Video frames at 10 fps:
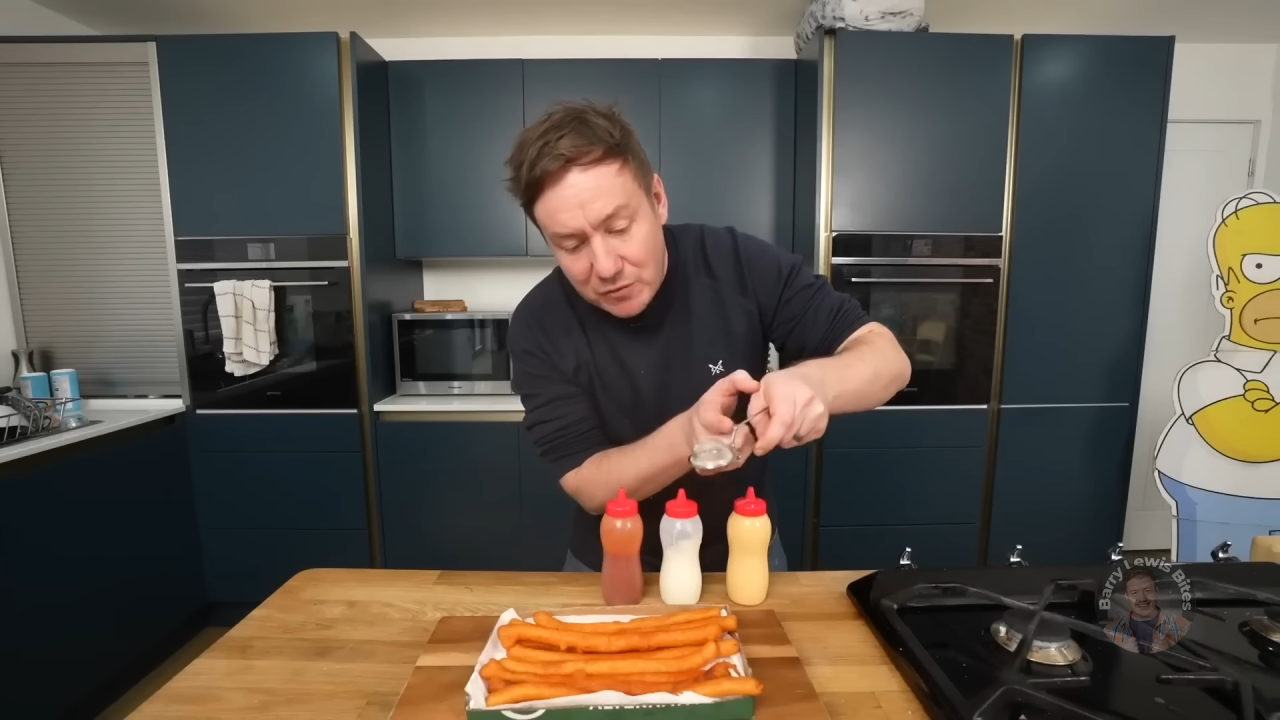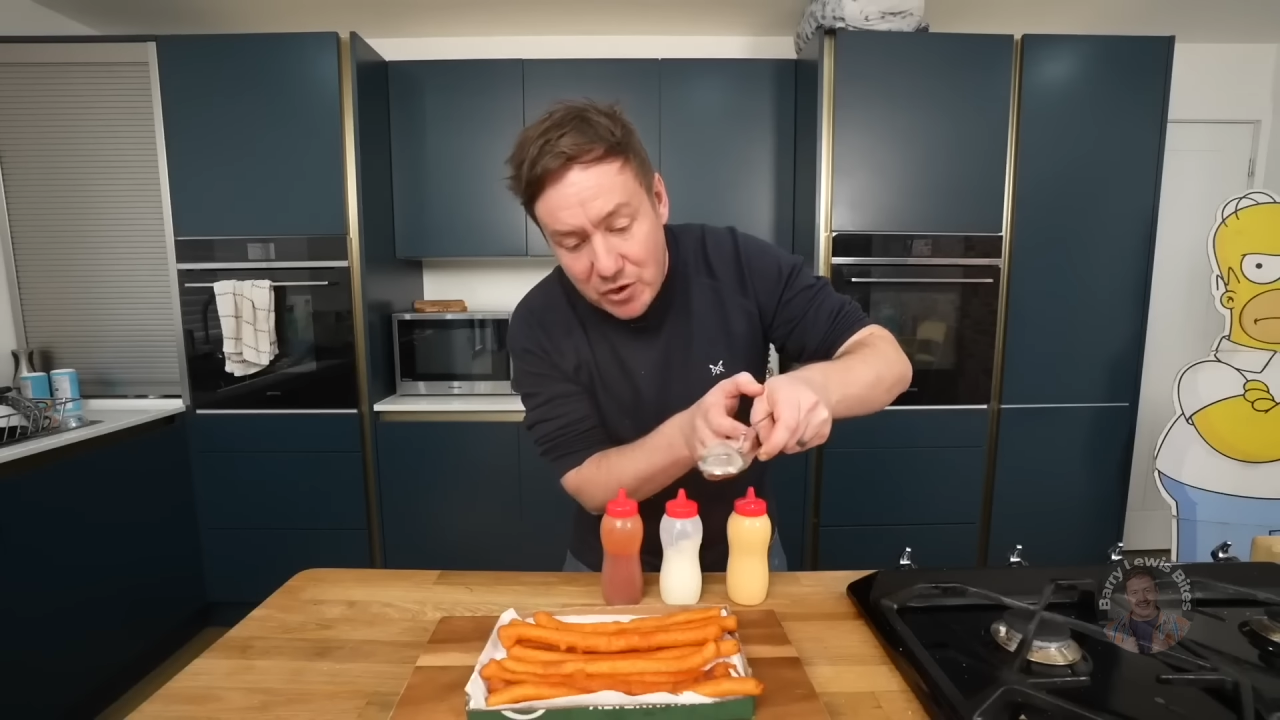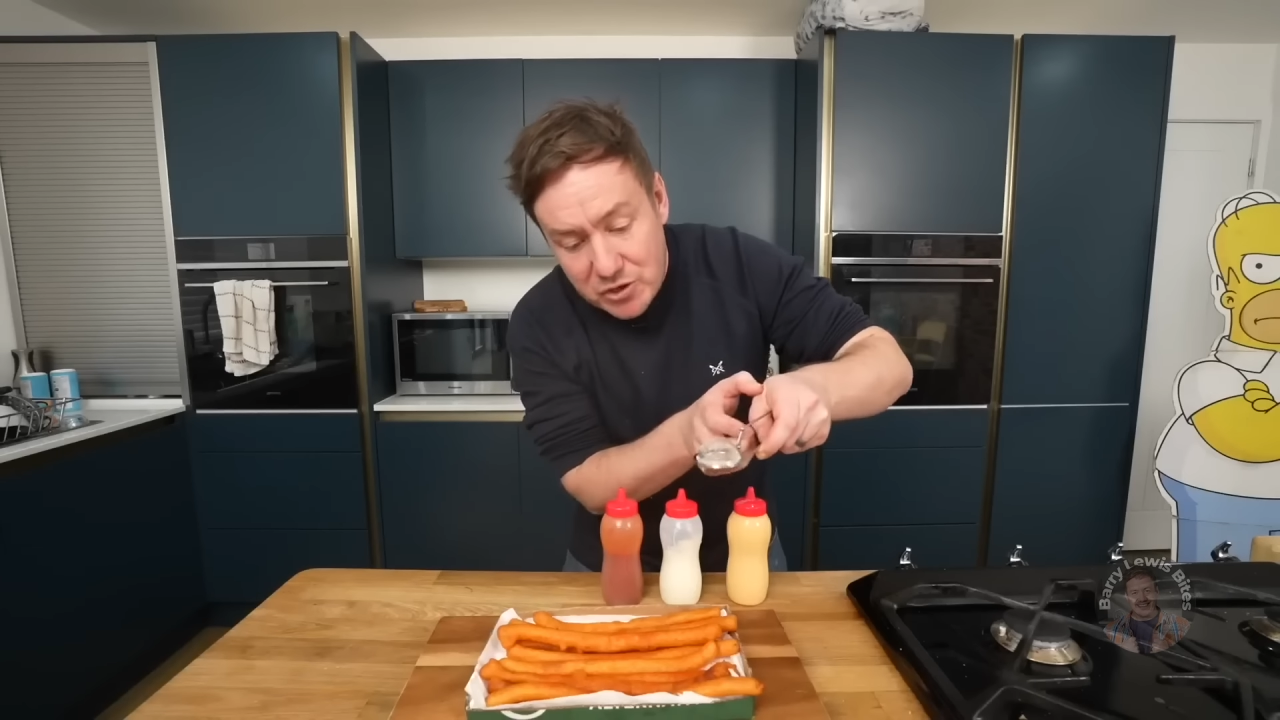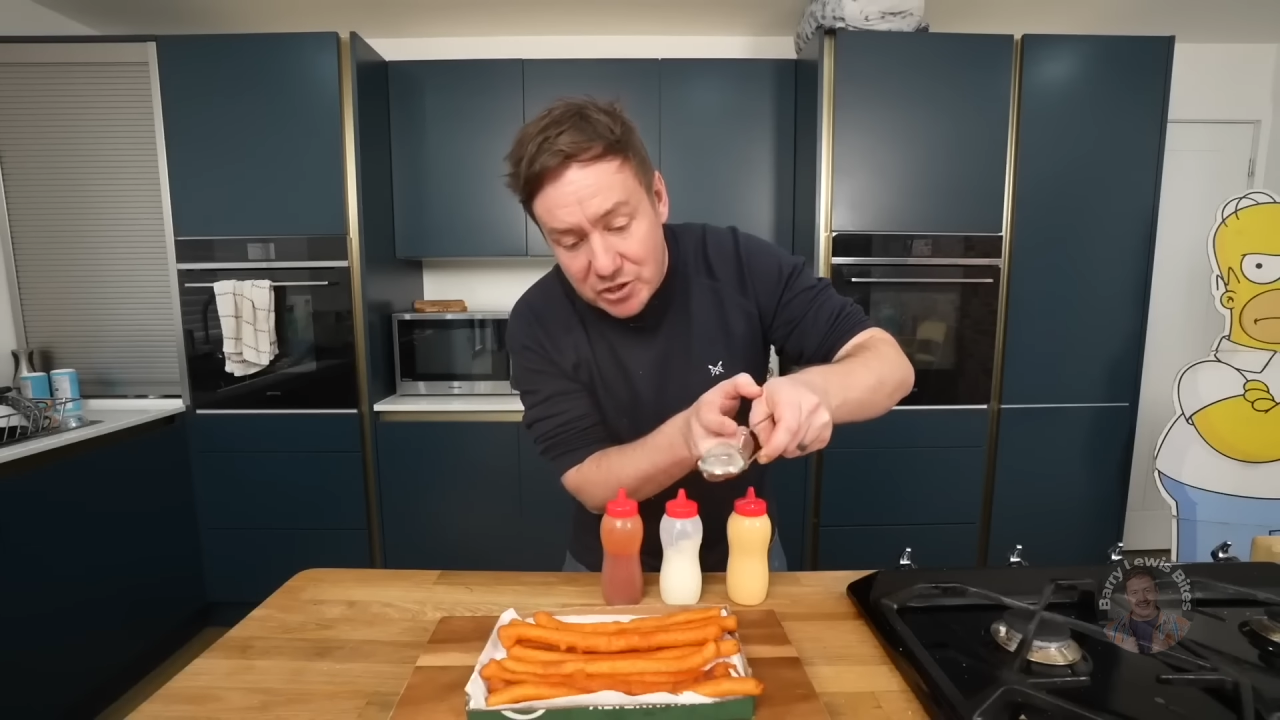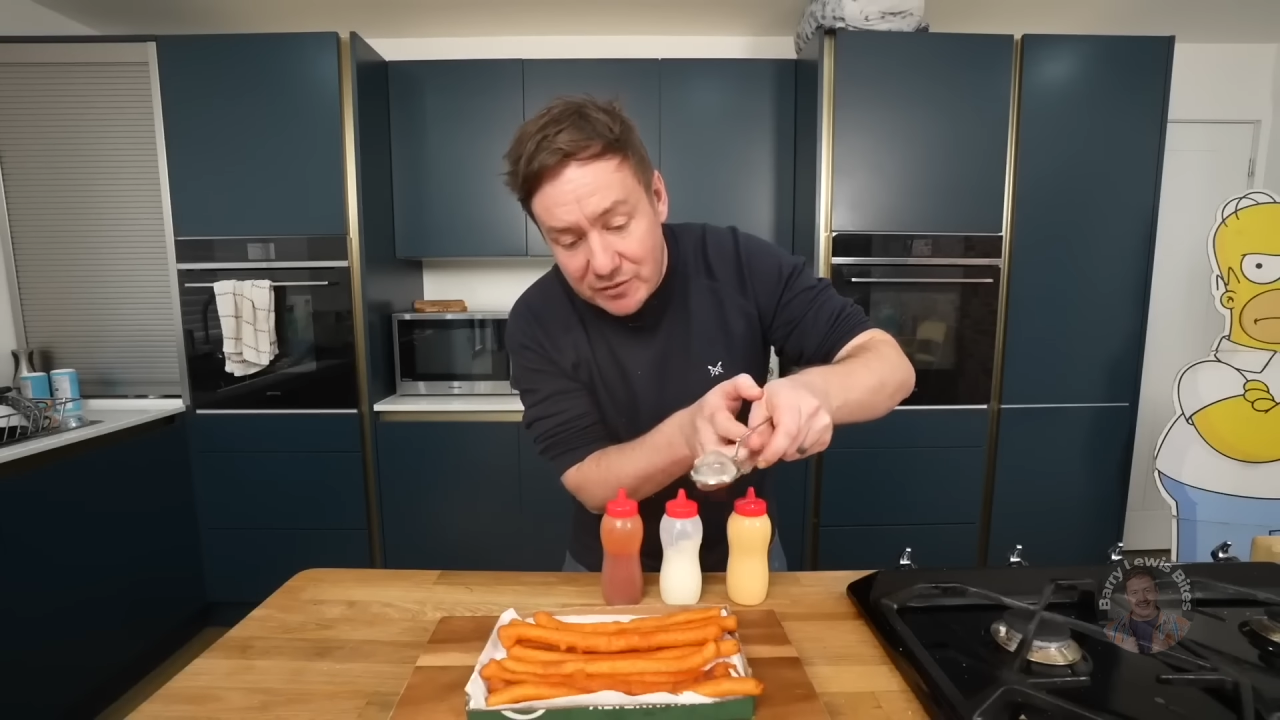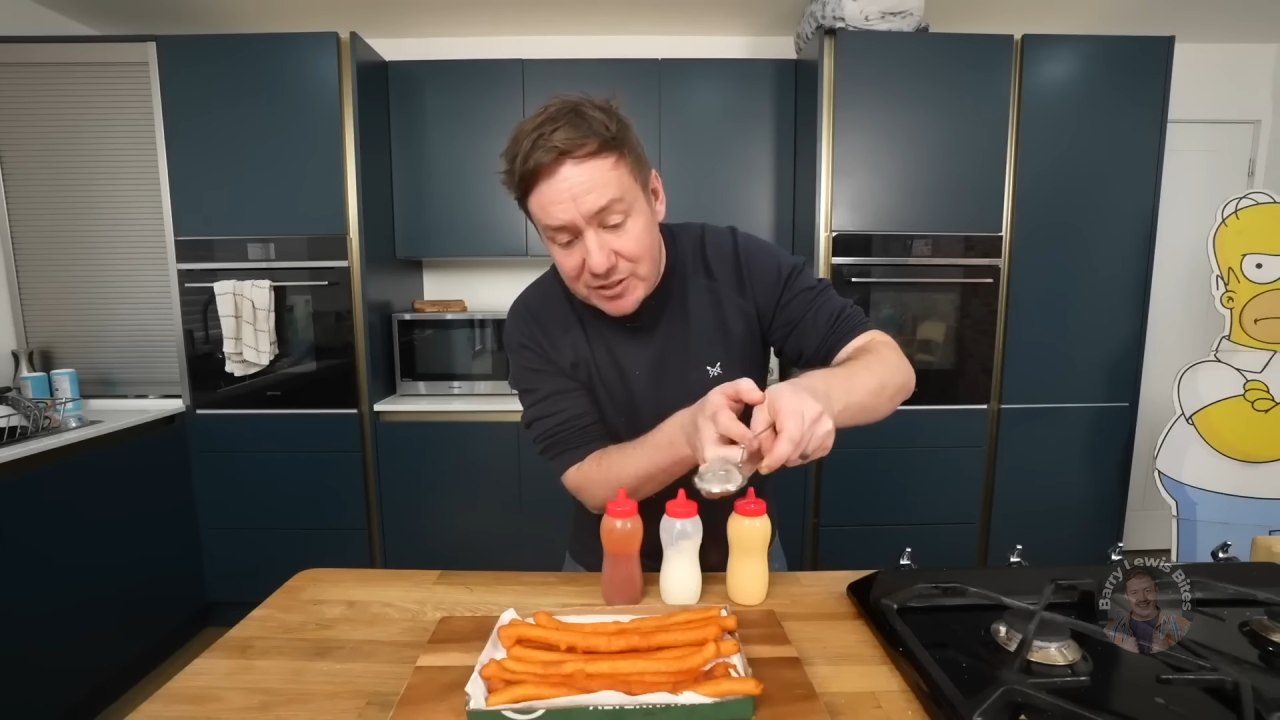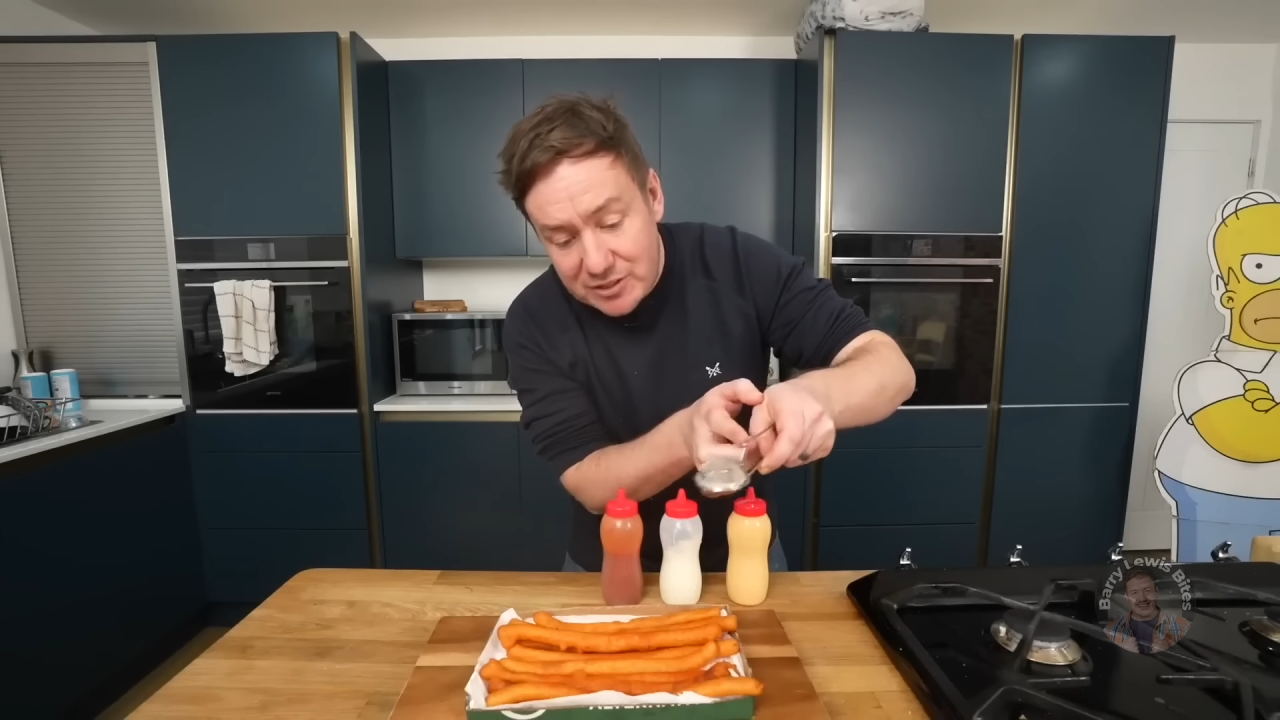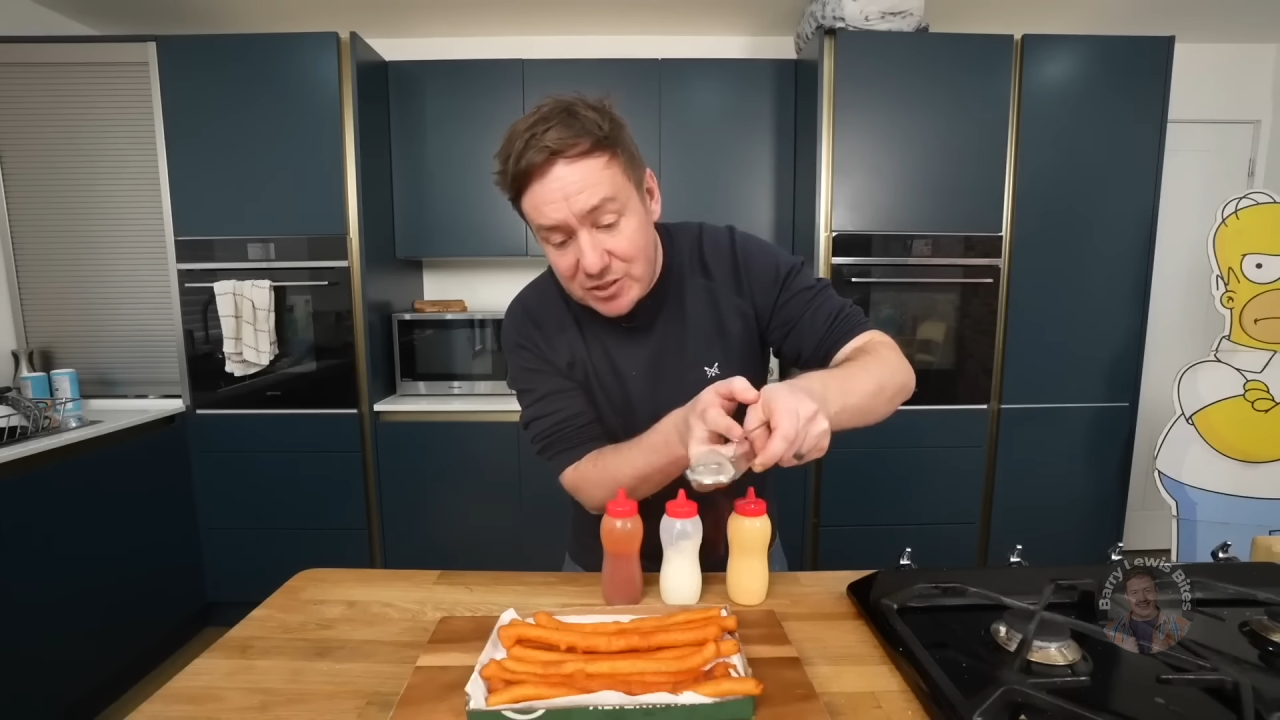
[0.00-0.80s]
version of it,